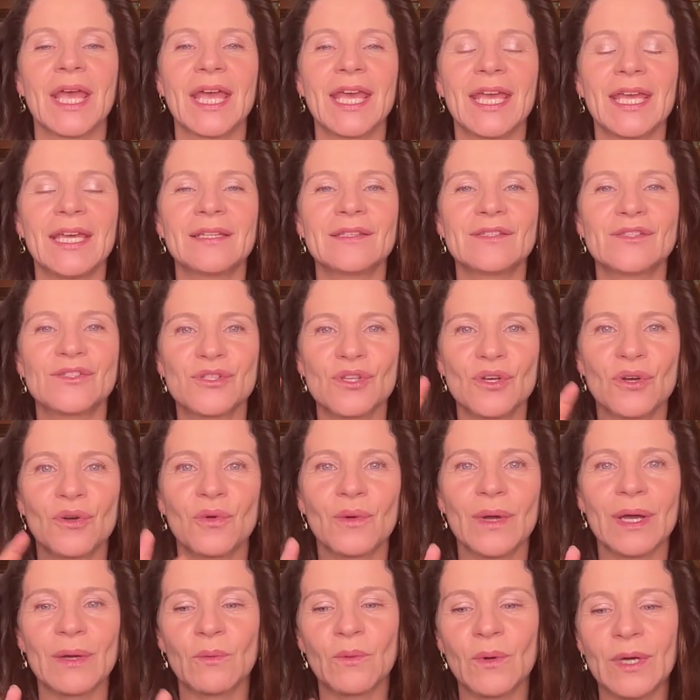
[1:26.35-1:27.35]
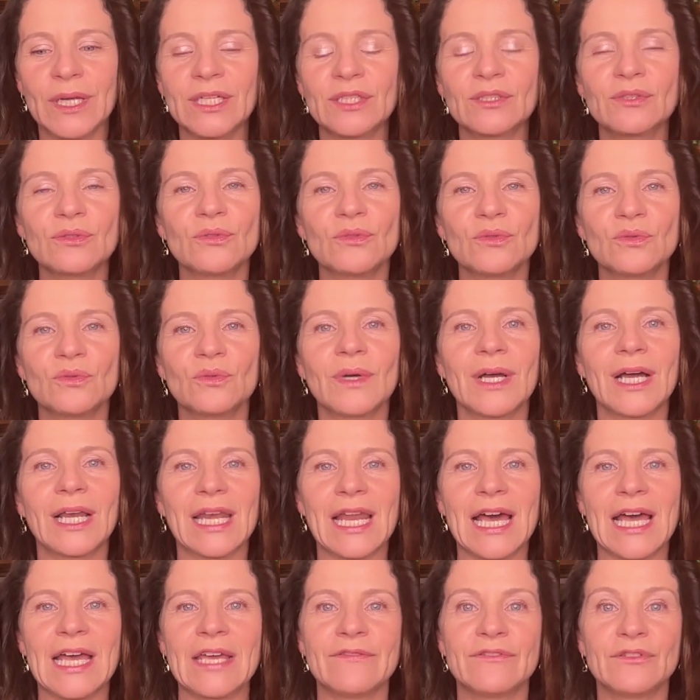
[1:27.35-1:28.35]
And so I wanted to do a
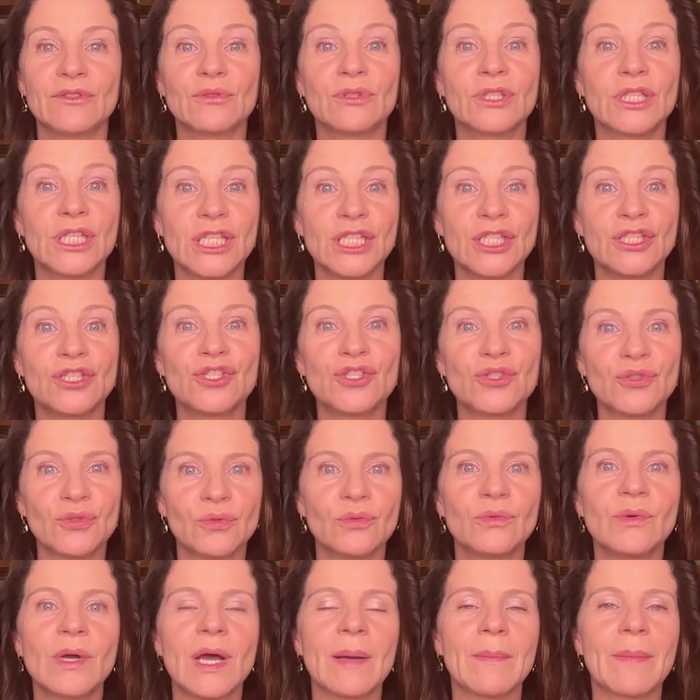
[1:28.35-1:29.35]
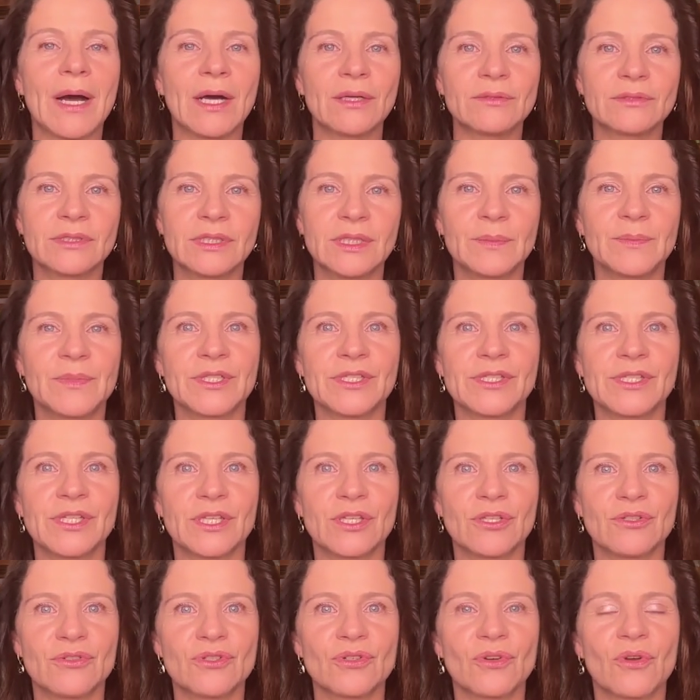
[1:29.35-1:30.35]
live to teach you about the
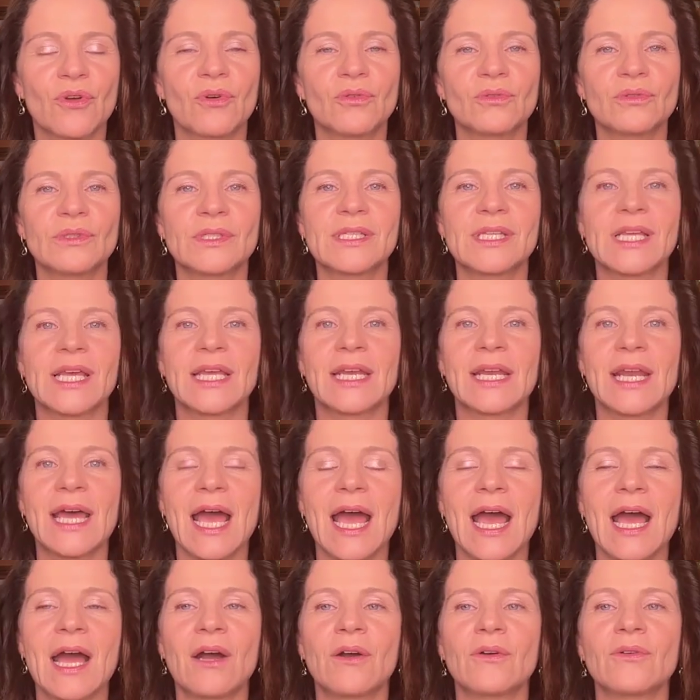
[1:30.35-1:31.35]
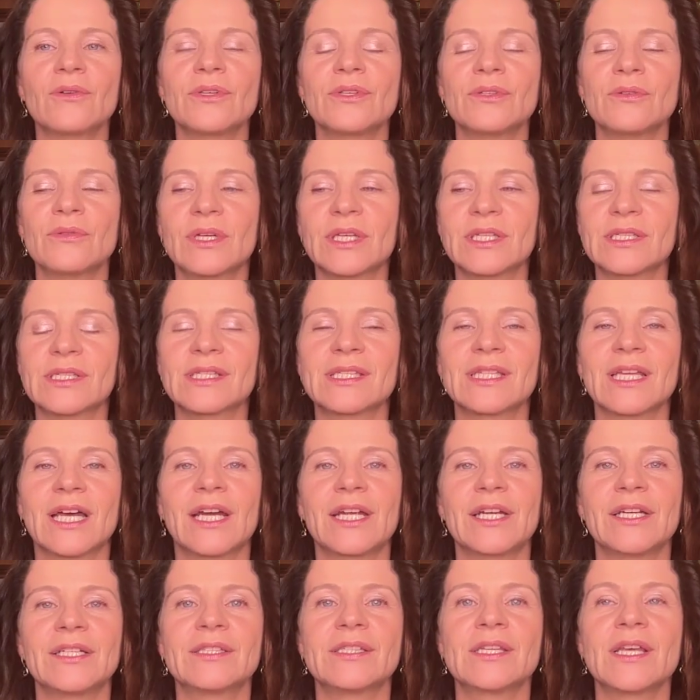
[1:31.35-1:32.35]
persecution codes and how you can
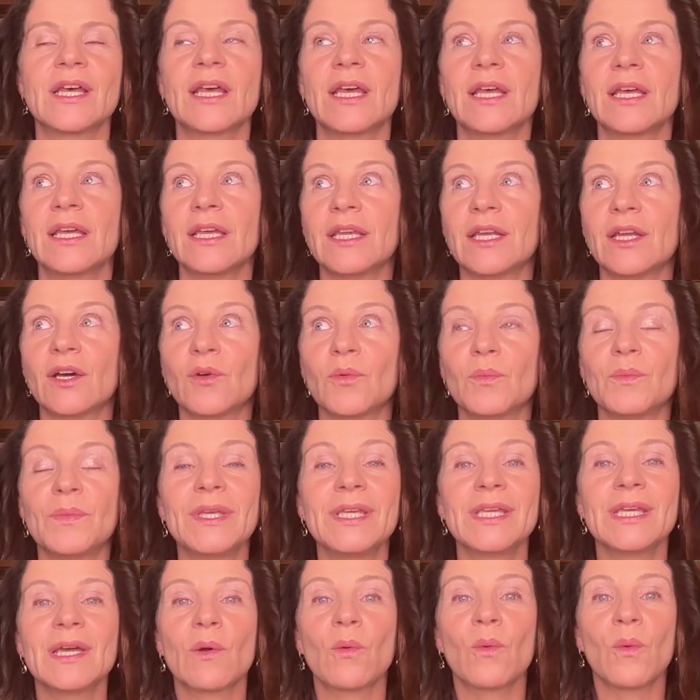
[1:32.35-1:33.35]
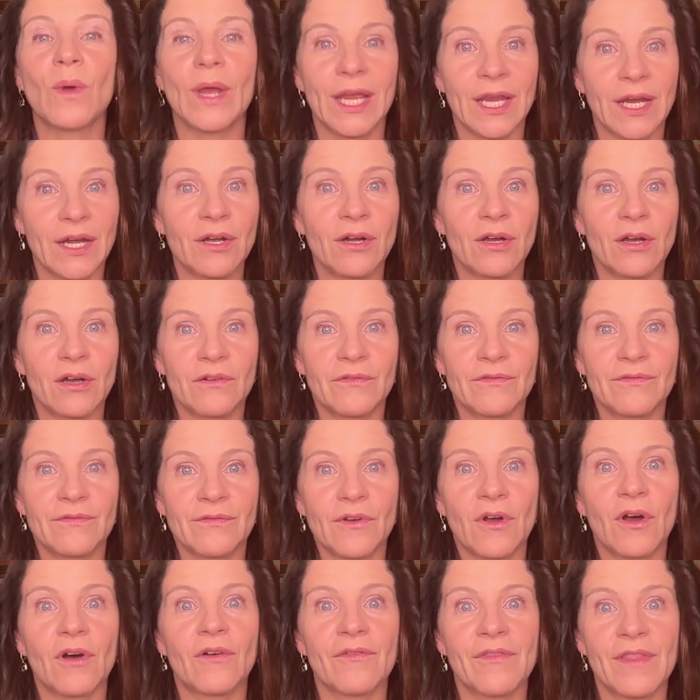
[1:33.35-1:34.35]
start, being aware
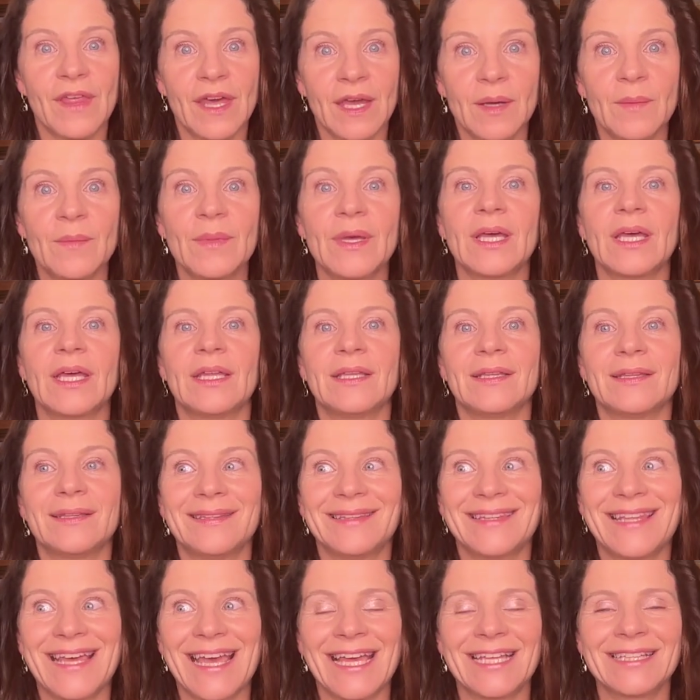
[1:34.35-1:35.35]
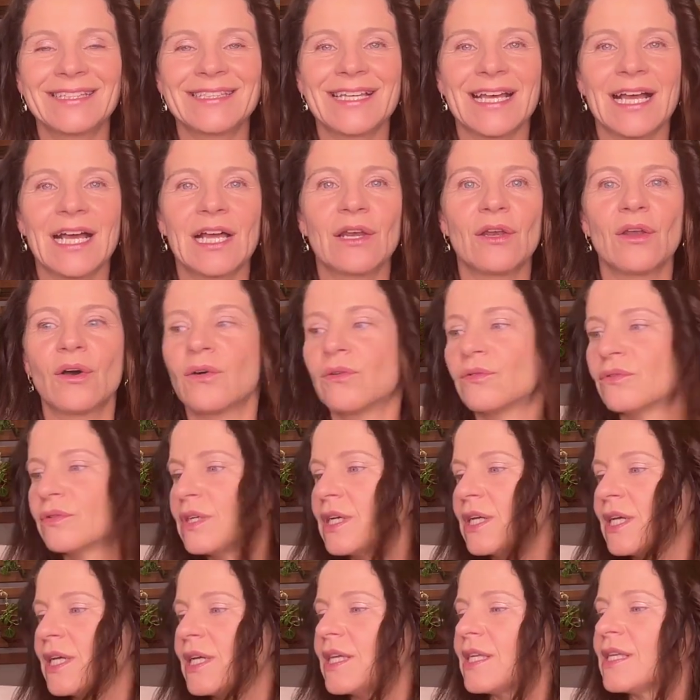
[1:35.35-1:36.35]
of them, and that
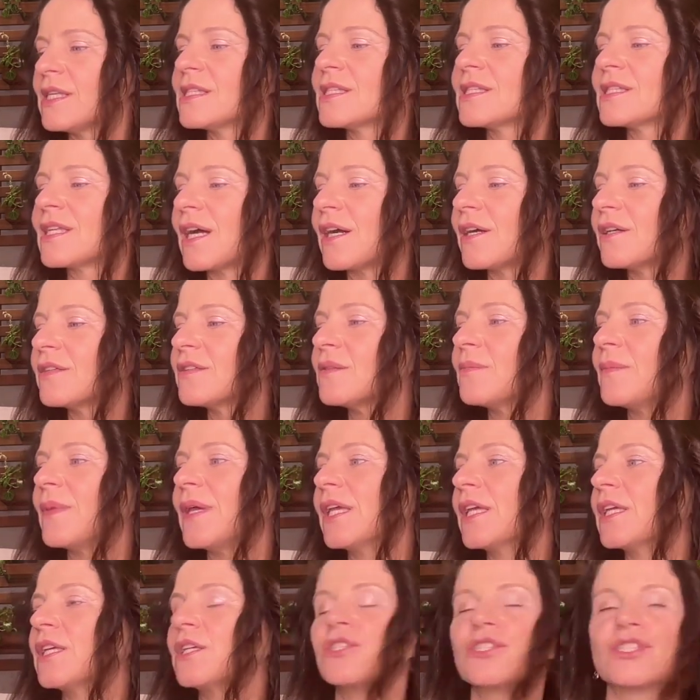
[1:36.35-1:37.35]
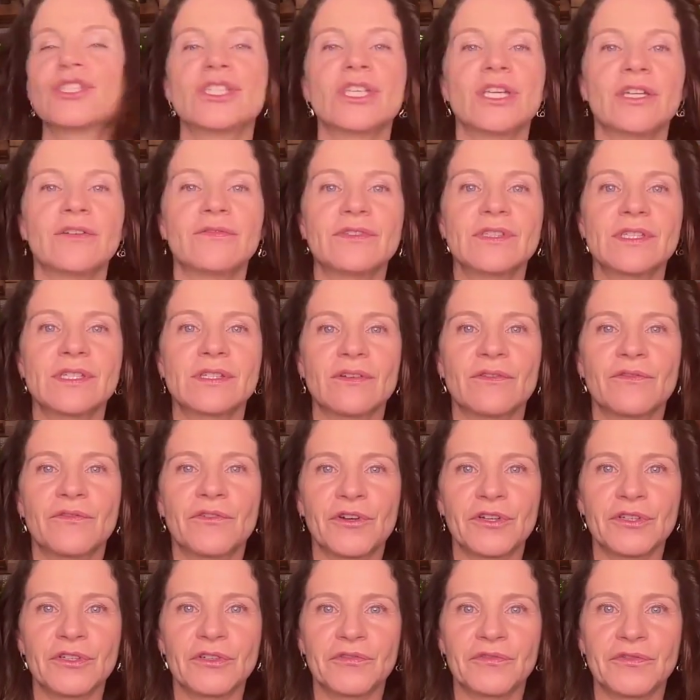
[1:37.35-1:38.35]
alone start making shifts
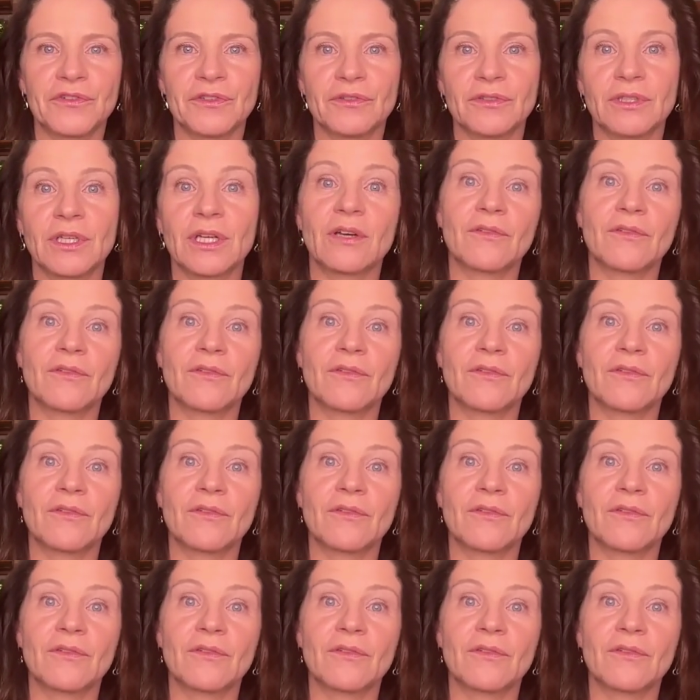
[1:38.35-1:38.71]
for your field.